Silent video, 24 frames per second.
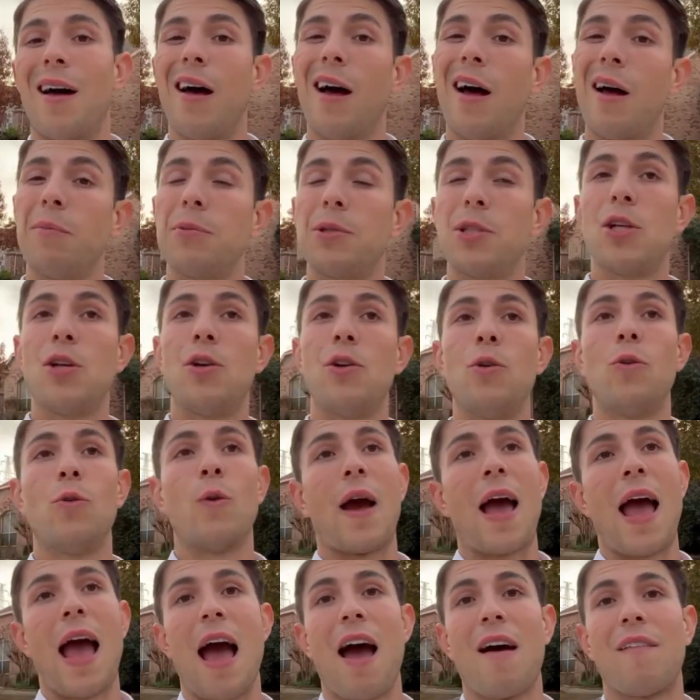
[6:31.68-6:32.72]
up to
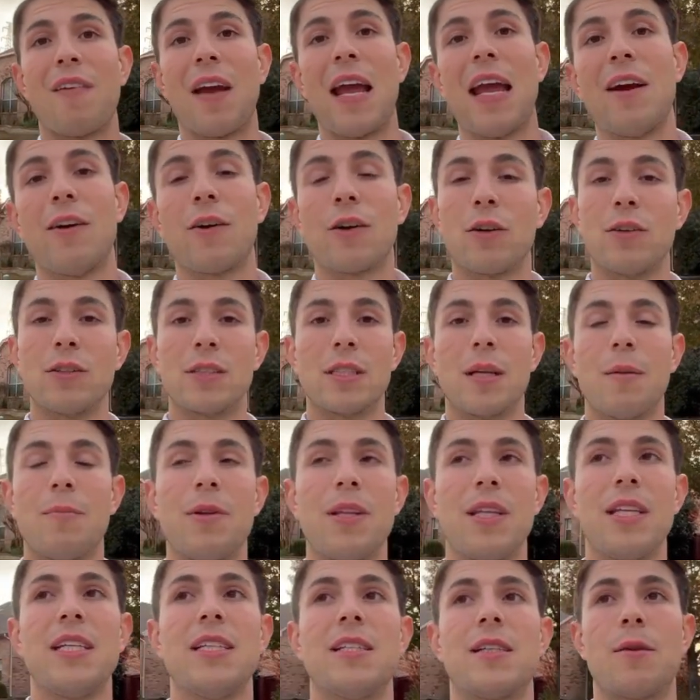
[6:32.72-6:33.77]
a ½ acre in some
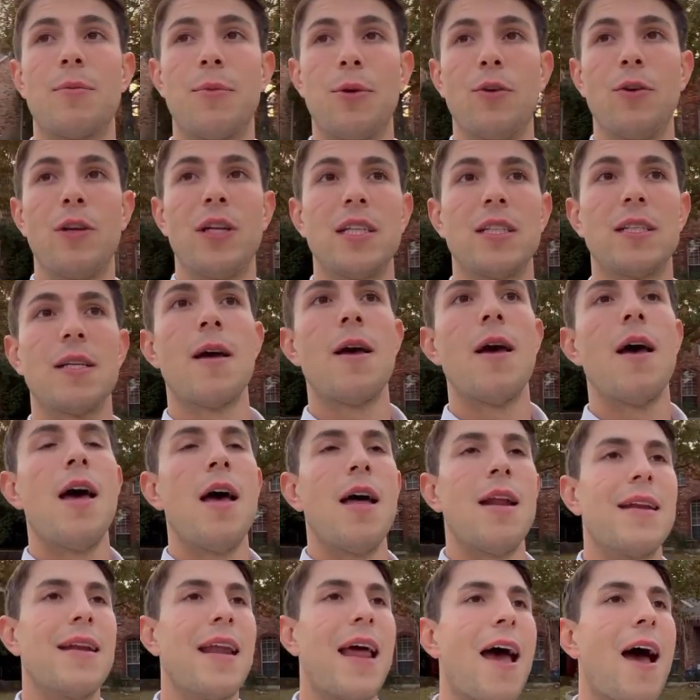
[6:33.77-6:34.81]
of these communities.
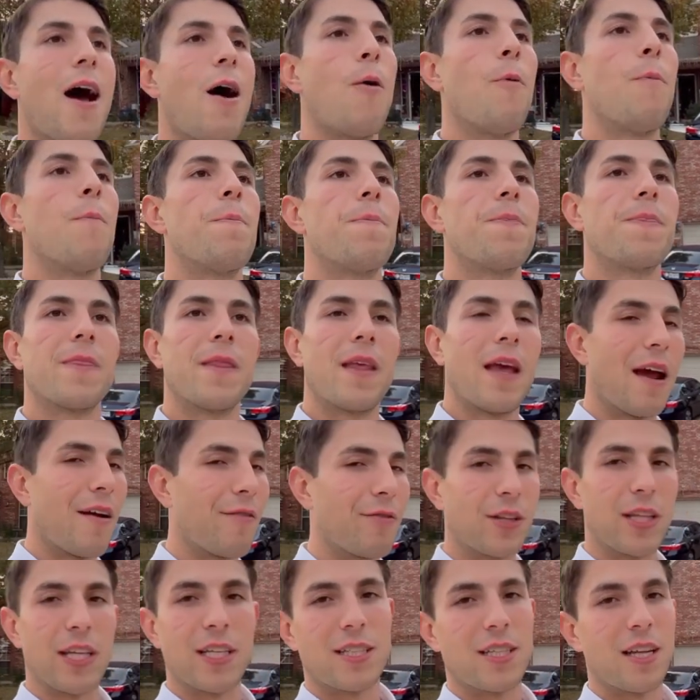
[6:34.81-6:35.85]
Now,
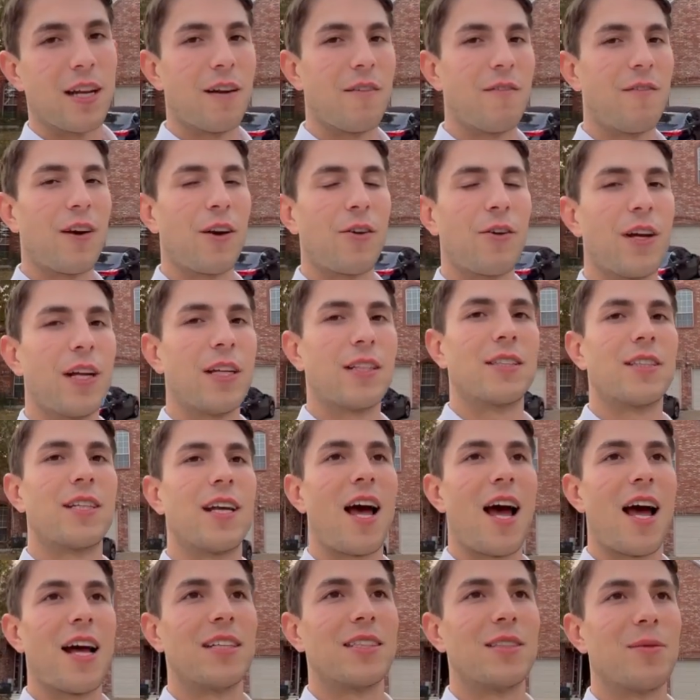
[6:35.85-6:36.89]
everything's going to vary in
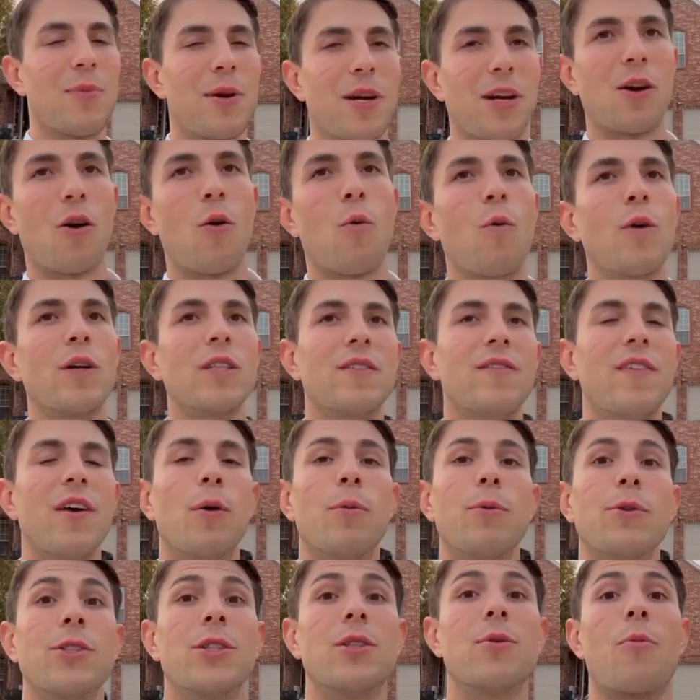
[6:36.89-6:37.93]
size depending on what's
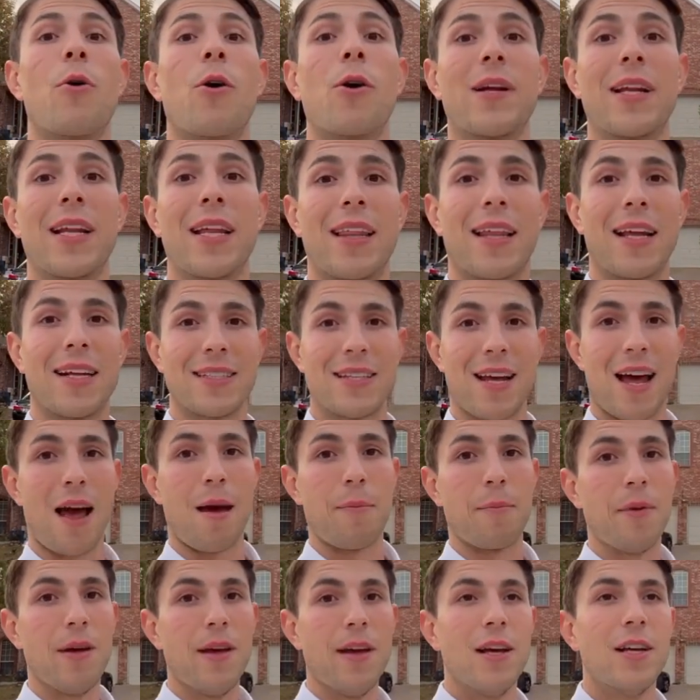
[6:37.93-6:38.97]
available to the market at that
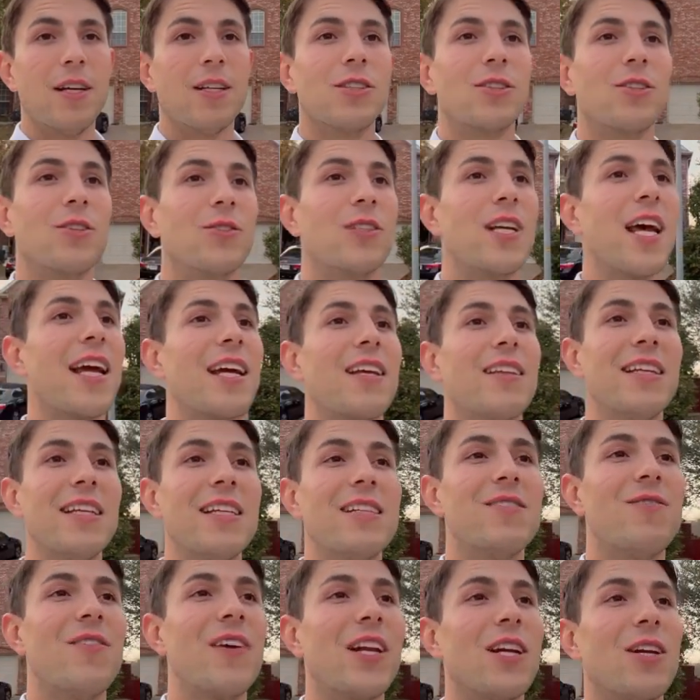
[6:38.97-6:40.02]
time. So take
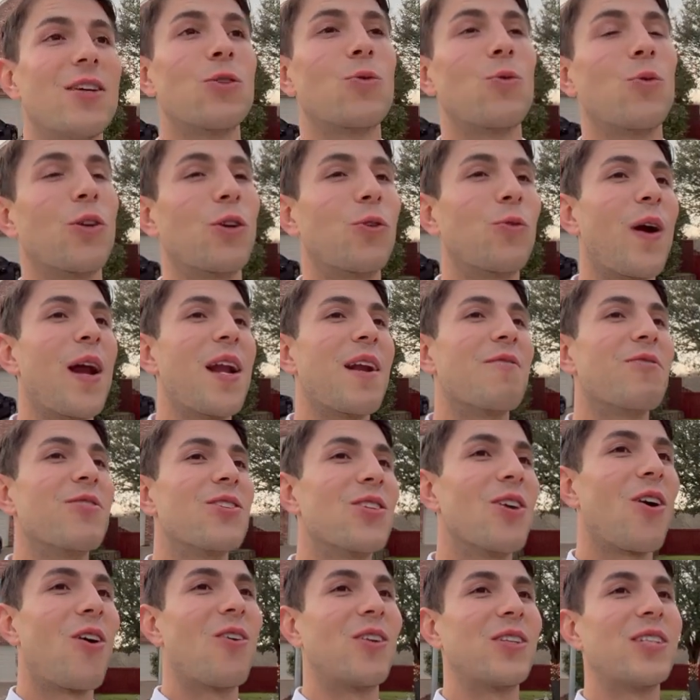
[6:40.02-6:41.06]
these videos with a grain of
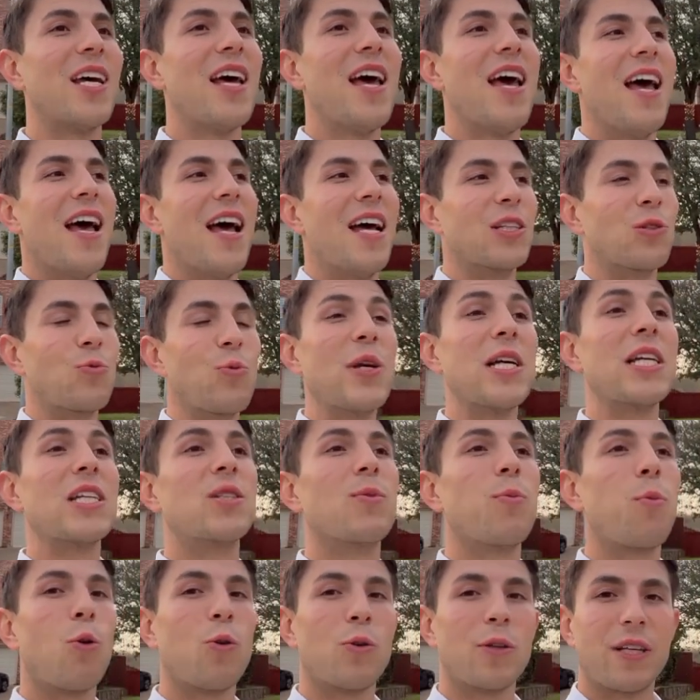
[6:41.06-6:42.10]
salt as we
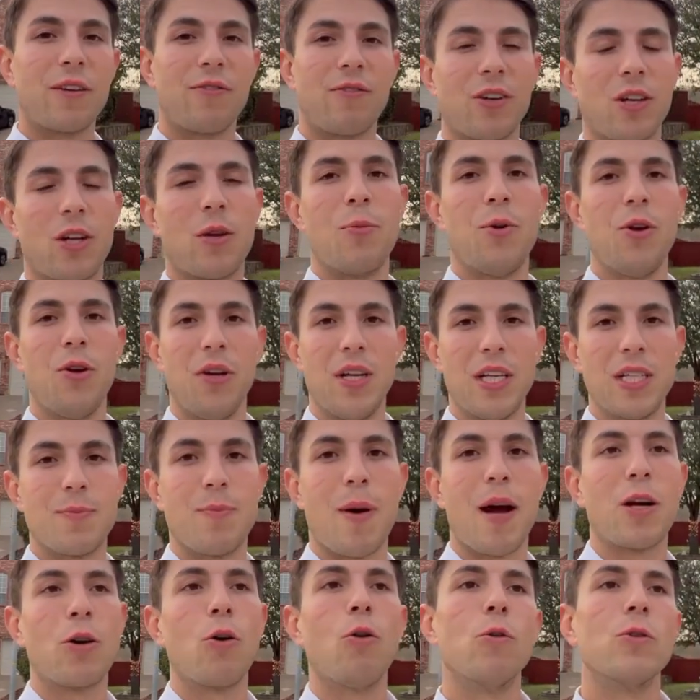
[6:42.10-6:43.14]
explore different communities.
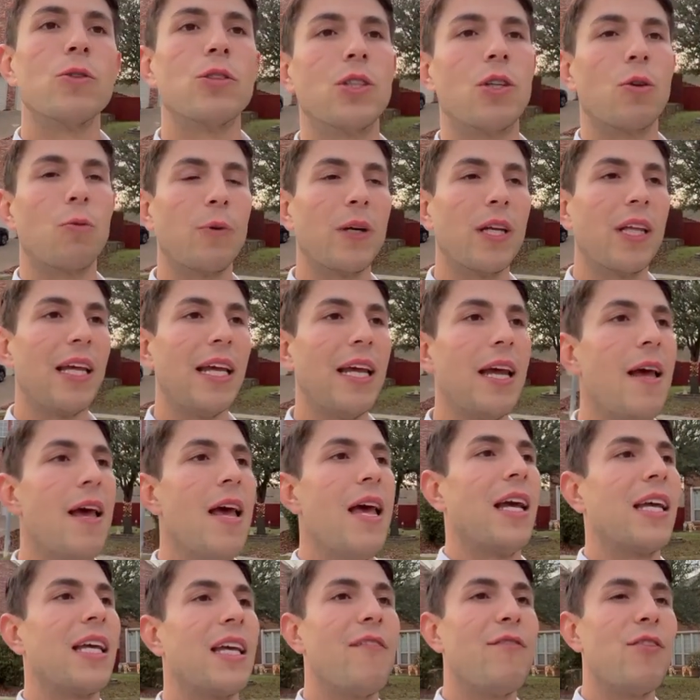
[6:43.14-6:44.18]
My goal is to really
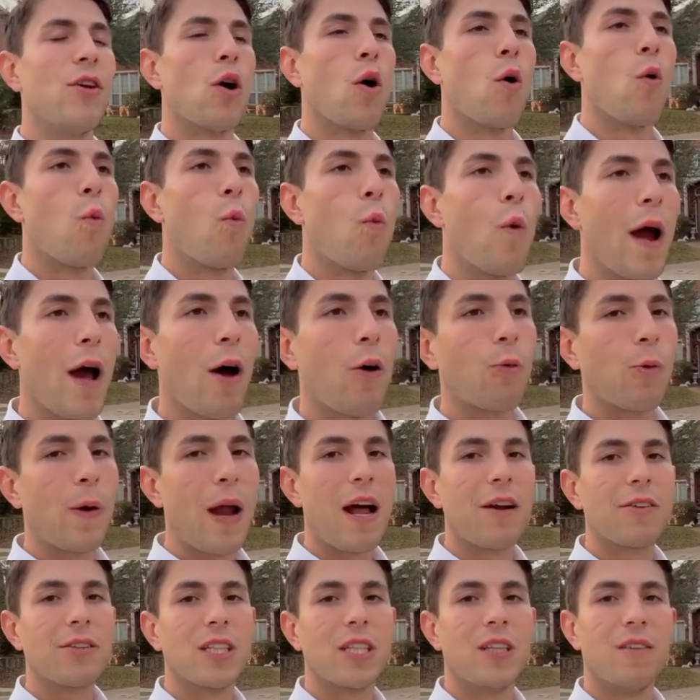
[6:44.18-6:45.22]
give you a
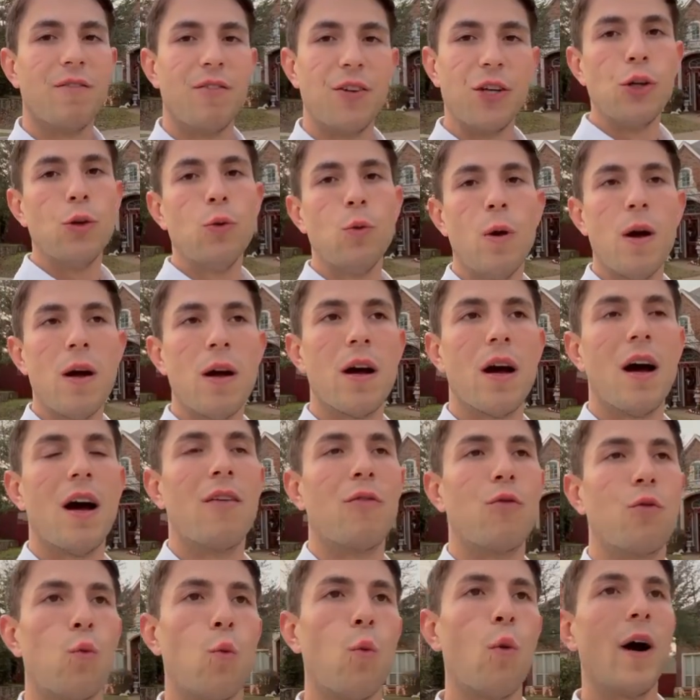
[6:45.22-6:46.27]
well-rounded view
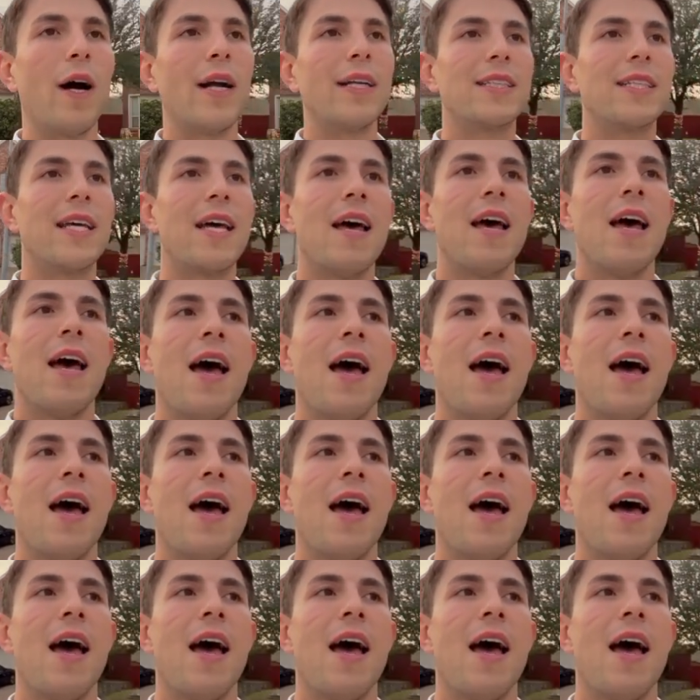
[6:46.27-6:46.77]
of what